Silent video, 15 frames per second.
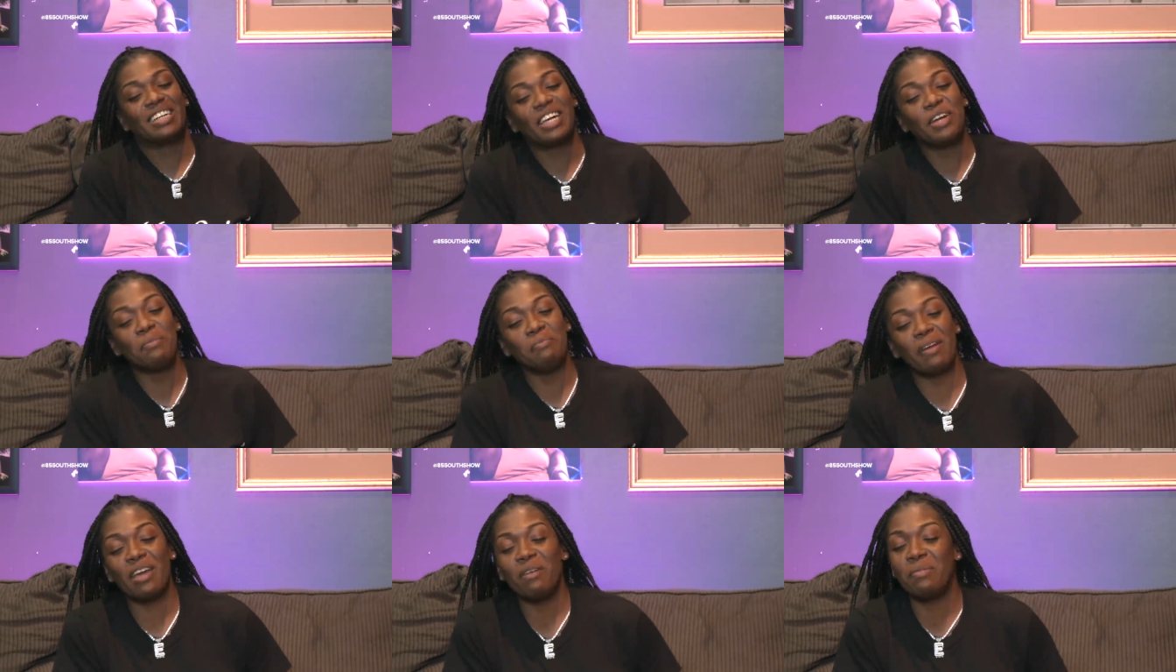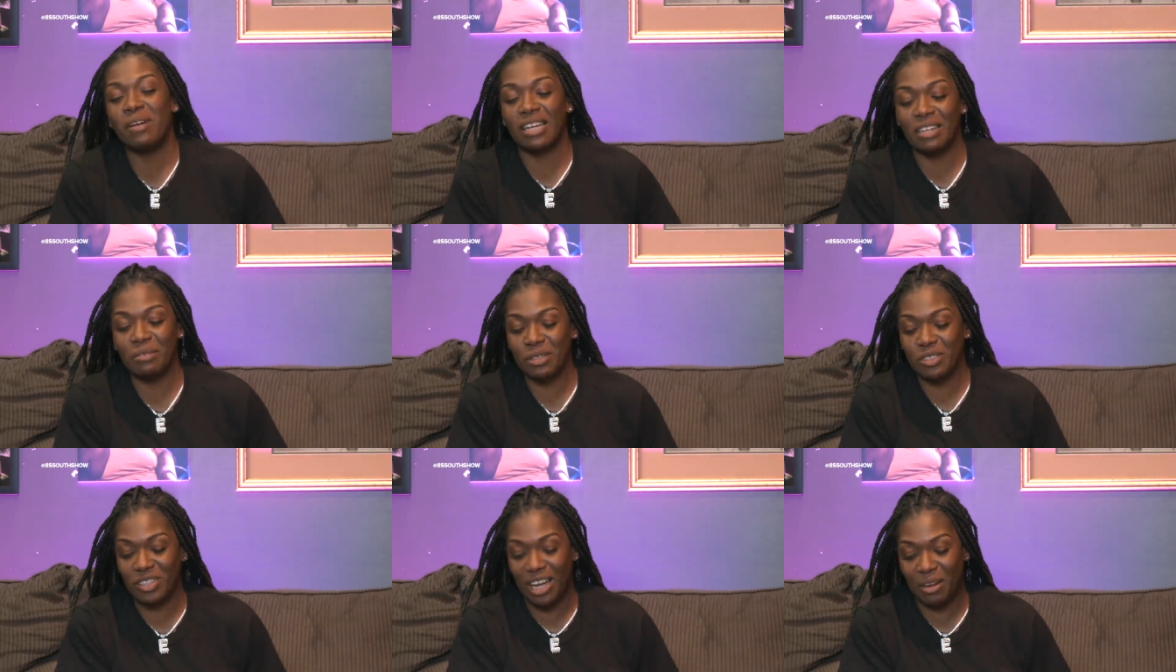You be been, he
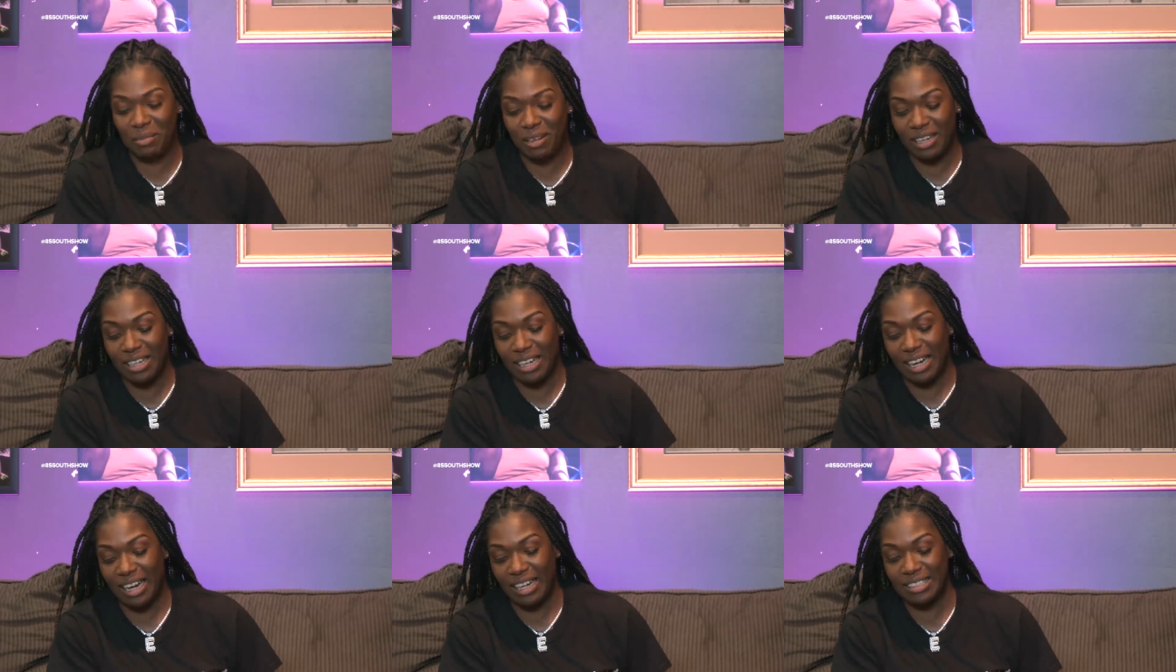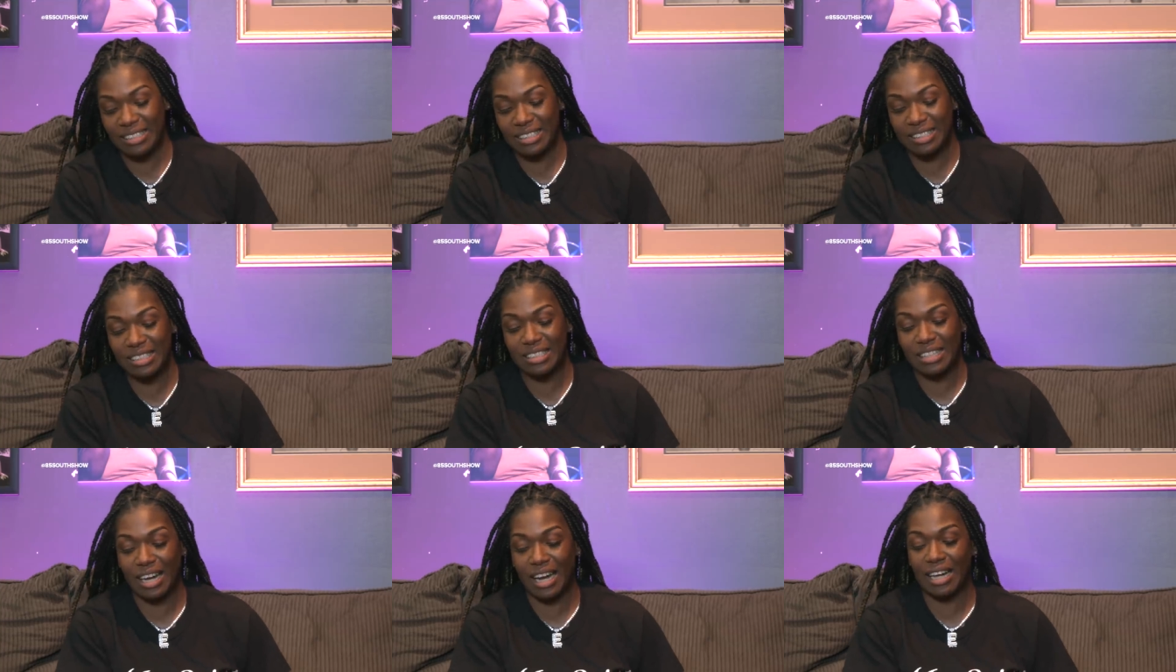been trying to be a little honest
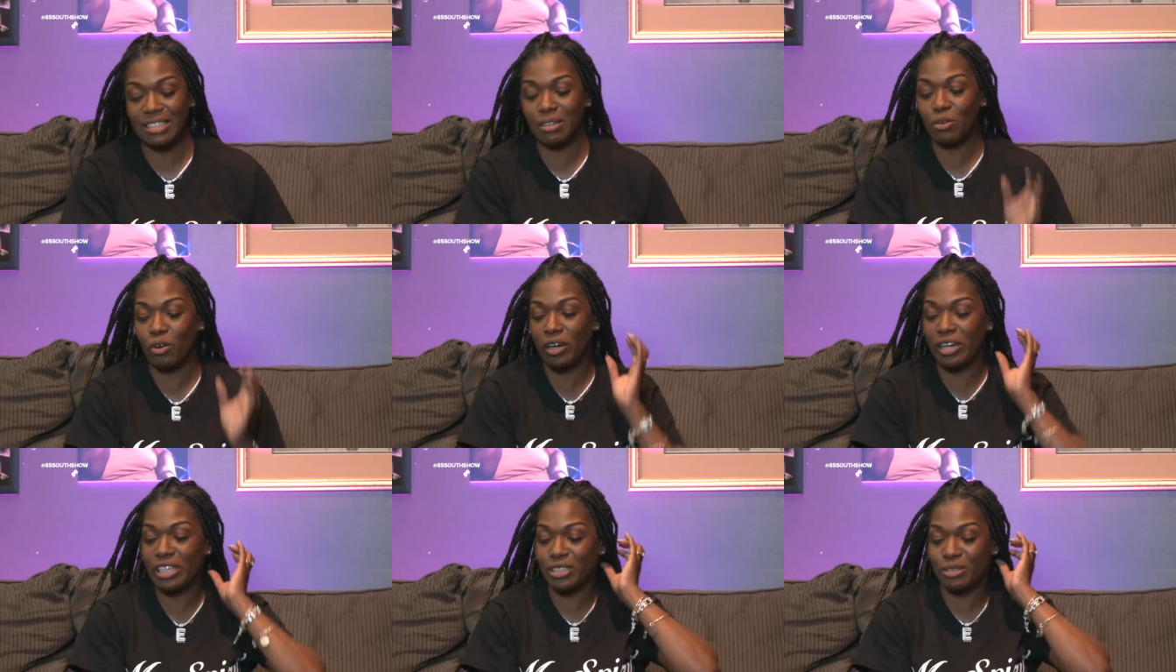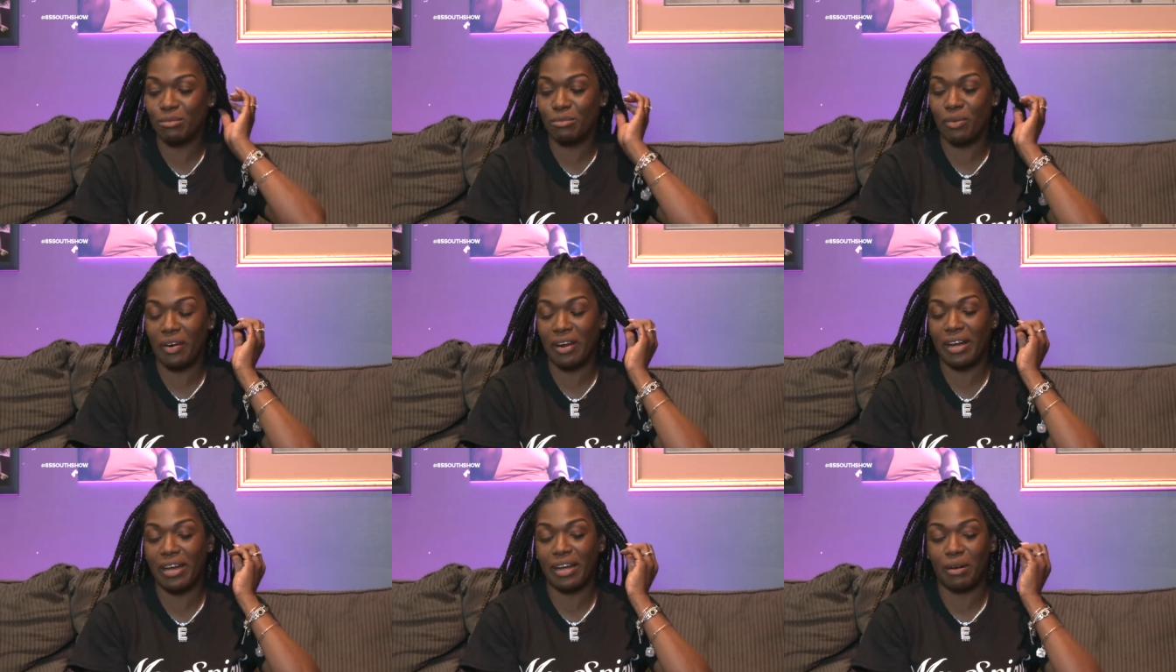this time. I said, I'm going to get some
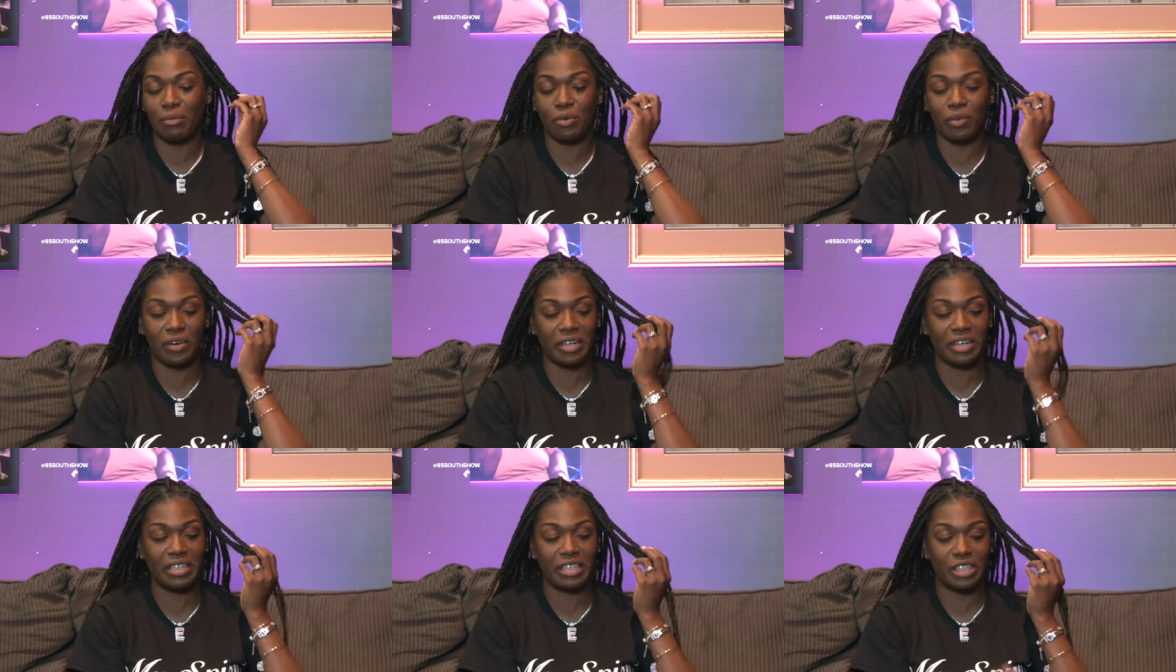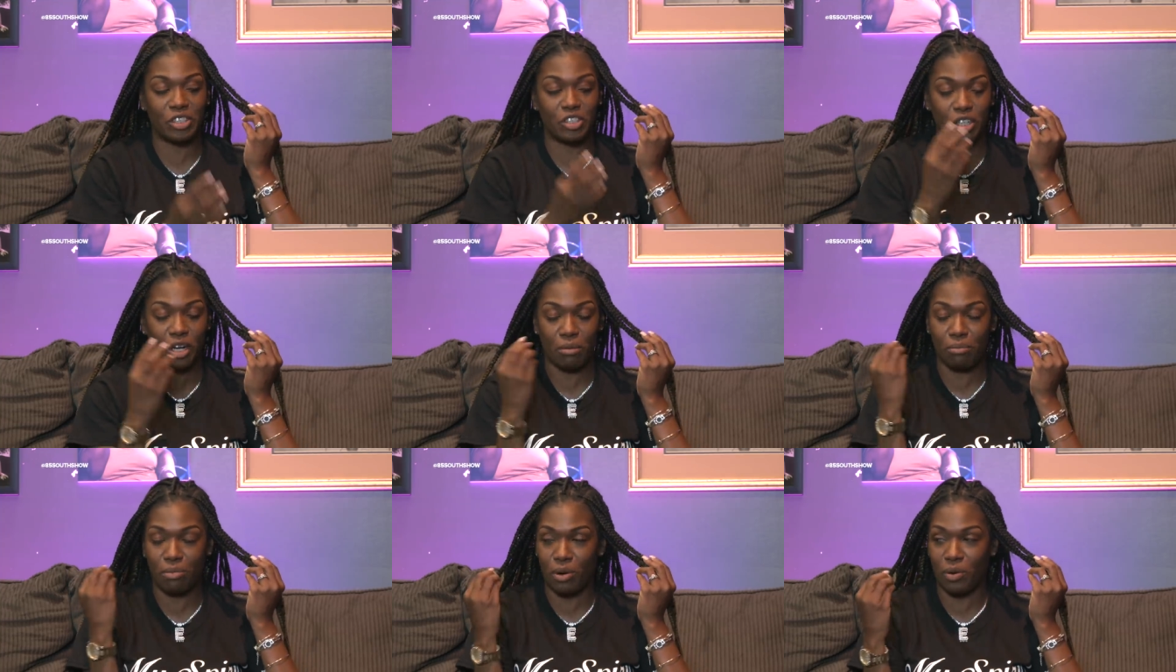bread. I'm going to get the
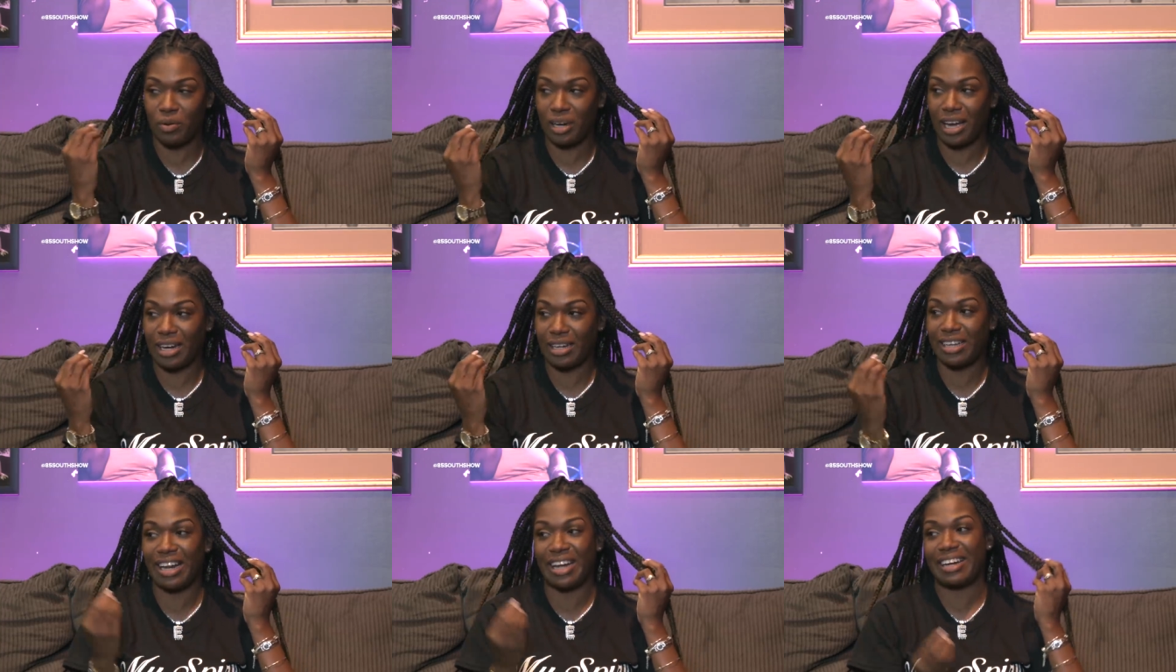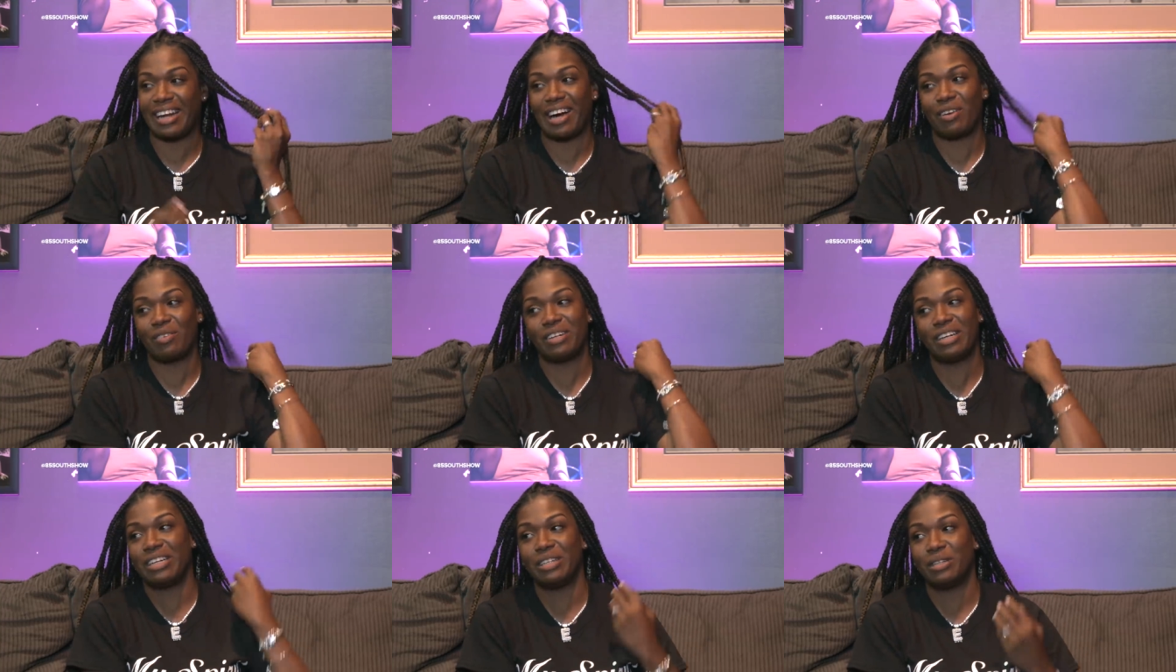jumbo. Not, he like, nah, I
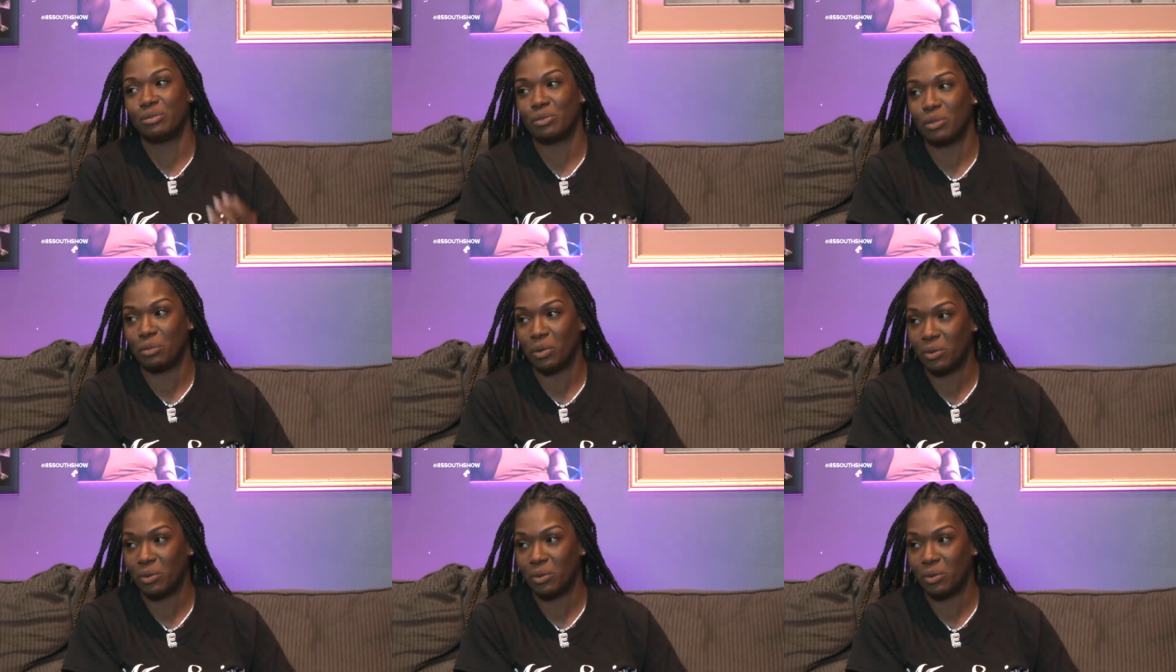don't get them.